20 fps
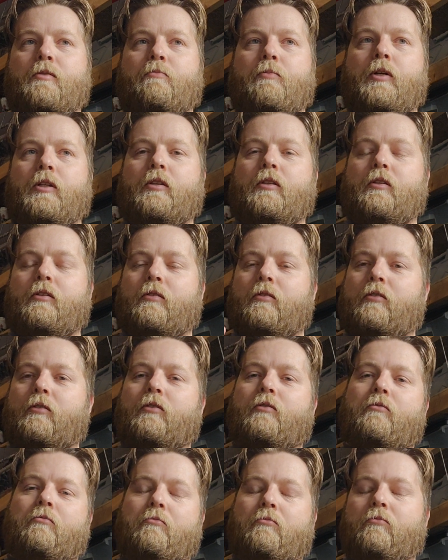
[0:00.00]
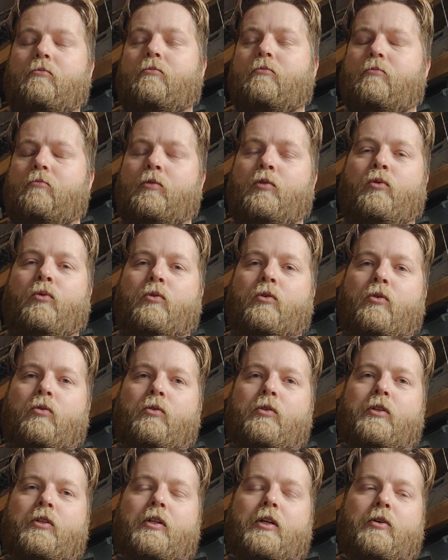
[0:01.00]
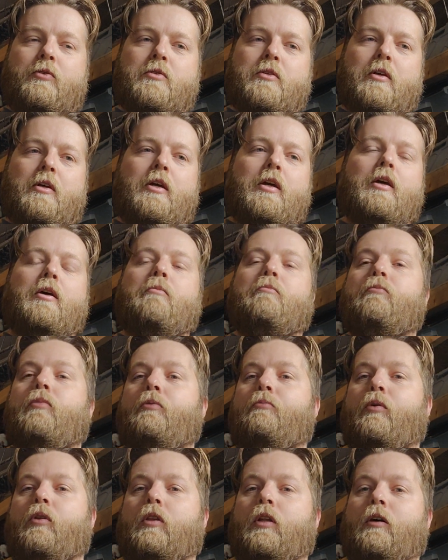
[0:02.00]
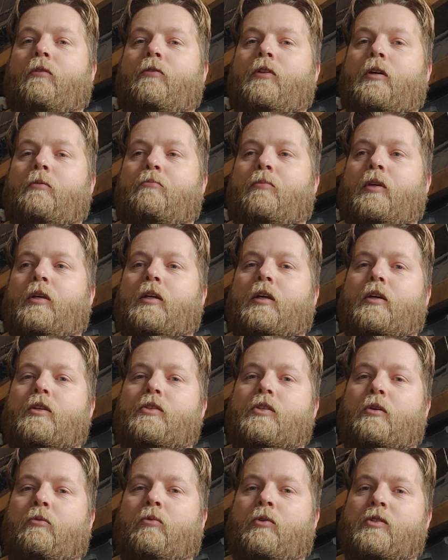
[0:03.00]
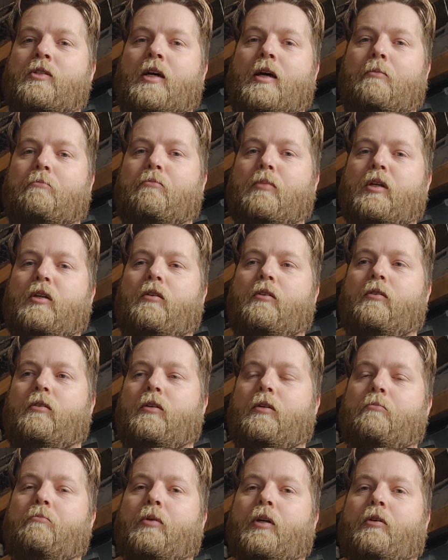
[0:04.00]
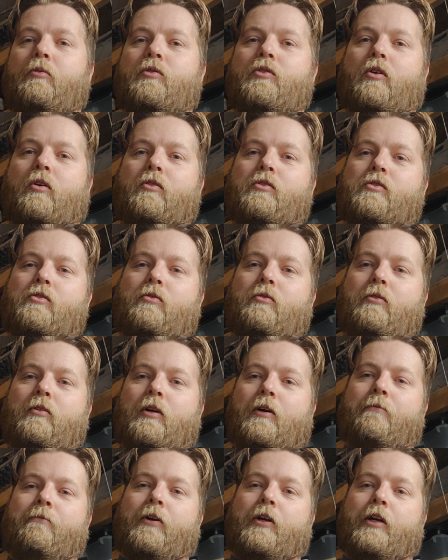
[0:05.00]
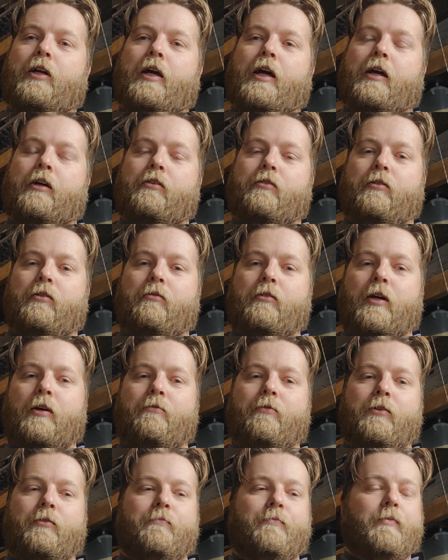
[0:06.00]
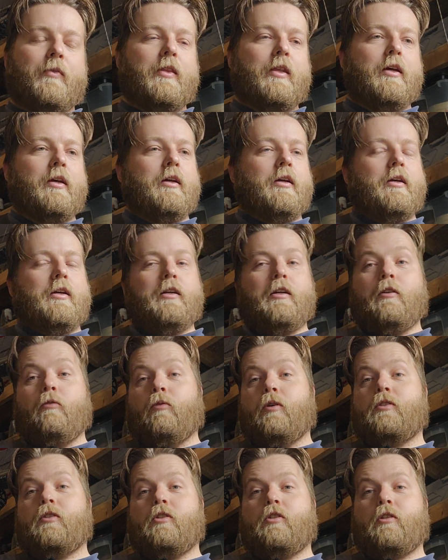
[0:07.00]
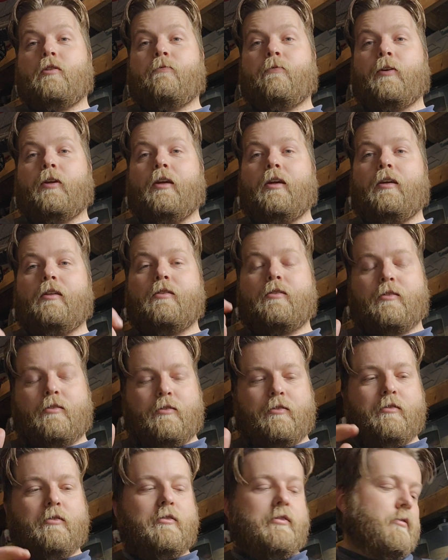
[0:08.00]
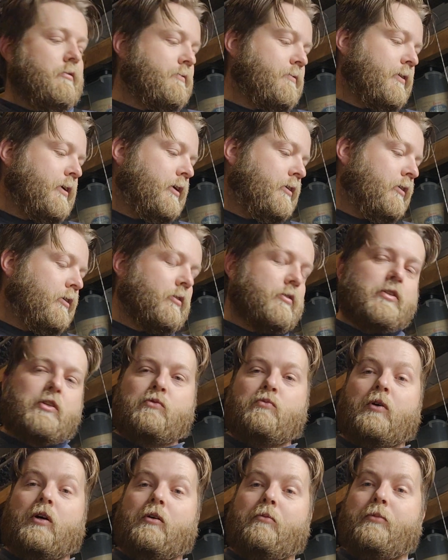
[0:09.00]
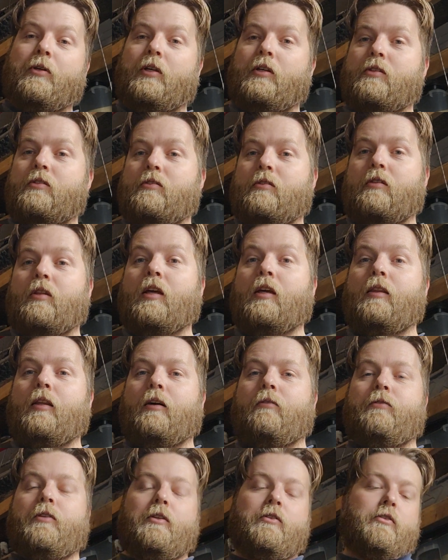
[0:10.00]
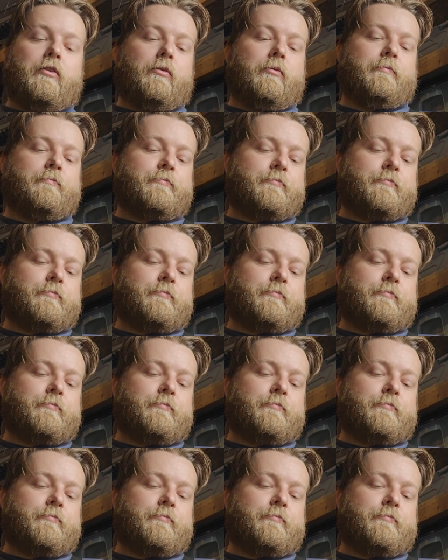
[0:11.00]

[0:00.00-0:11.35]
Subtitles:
but we won't go into those. People loved it because it was that middle, but it was also a very accurate rifle. It wasn't just for kids, it was for adults as well because they loved it too.